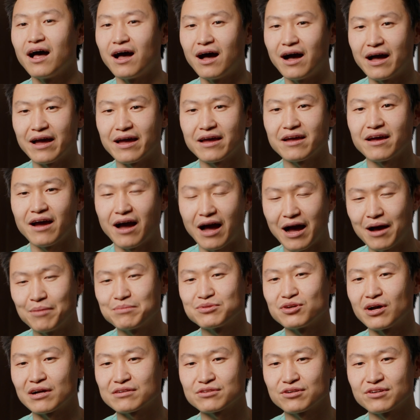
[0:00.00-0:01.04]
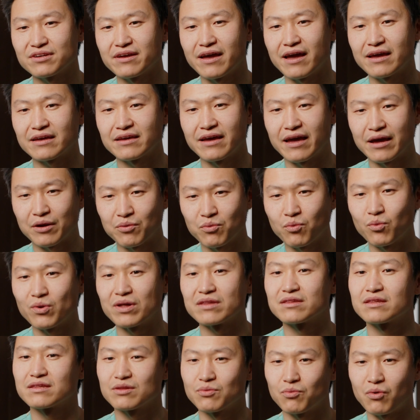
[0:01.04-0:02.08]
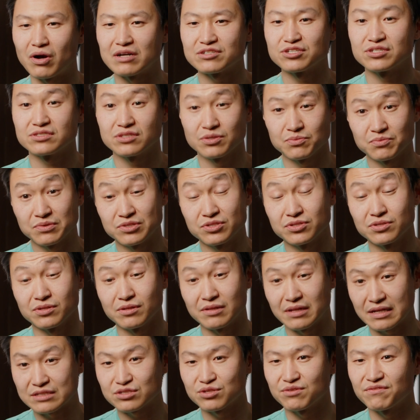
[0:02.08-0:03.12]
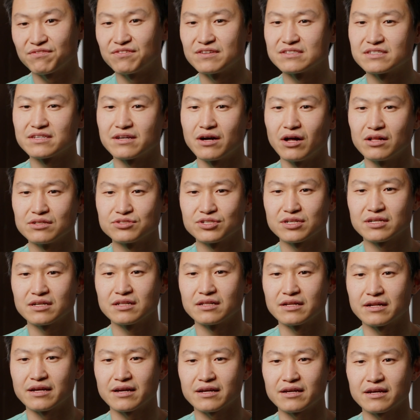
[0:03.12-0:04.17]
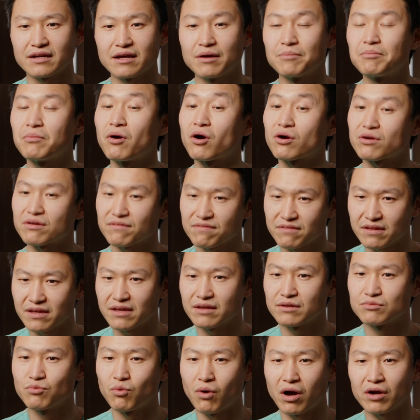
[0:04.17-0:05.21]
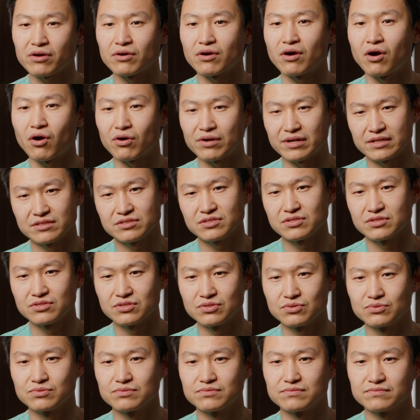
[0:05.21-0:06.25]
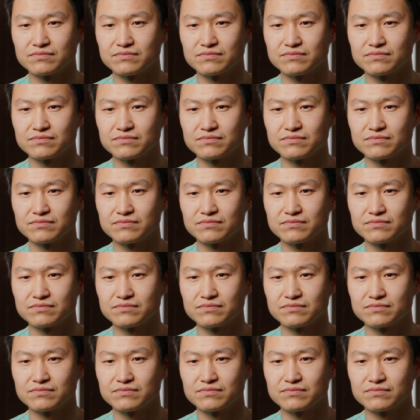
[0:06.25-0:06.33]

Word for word: Hi, I'm Dr. Yang Yang with the Washington Regional Electrophysiology Clinic, part of the Walker Heart Institute.